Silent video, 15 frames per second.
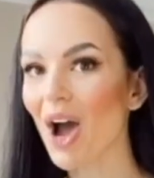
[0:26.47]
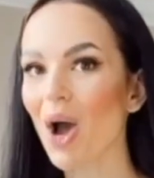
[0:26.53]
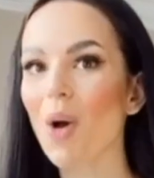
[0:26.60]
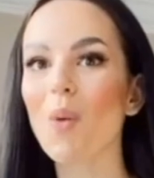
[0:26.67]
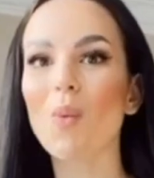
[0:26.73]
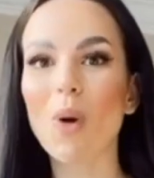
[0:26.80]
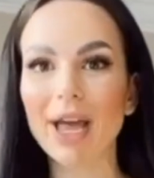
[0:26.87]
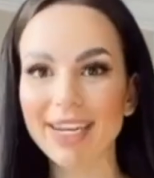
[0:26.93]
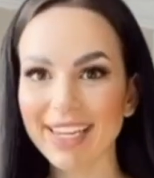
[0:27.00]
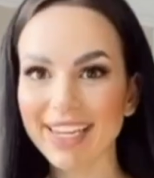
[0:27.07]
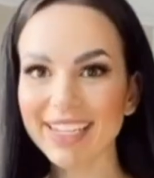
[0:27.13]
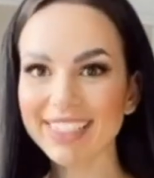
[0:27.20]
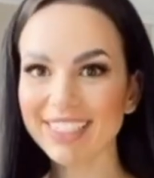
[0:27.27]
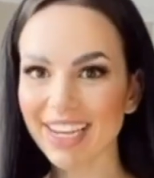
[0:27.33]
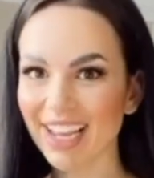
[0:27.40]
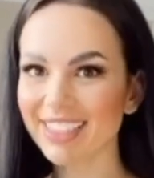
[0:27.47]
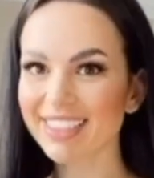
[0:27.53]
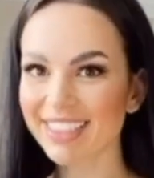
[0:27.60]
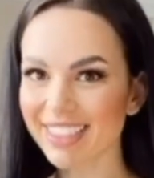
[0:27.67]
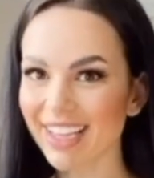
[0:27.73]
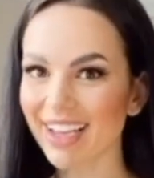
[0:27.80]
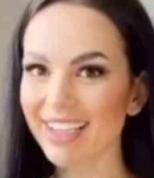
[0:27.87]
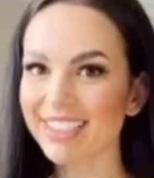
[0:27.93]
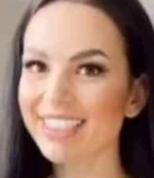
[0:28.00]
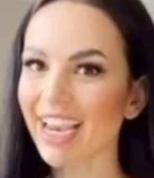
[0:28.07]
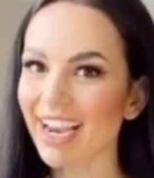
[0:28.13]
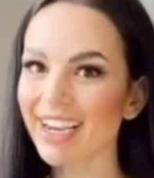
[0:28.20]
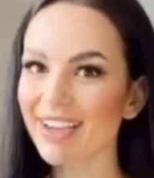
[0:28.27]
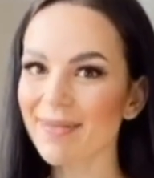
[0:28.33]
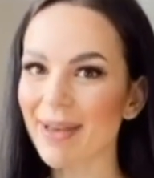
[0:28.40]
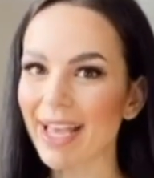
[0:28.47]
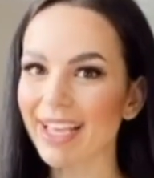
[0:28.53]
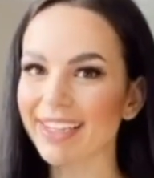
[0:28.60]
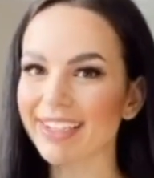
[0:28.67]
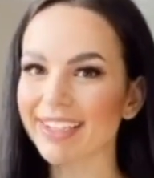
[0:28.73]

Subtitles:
Wani Chan Sai Chankraben.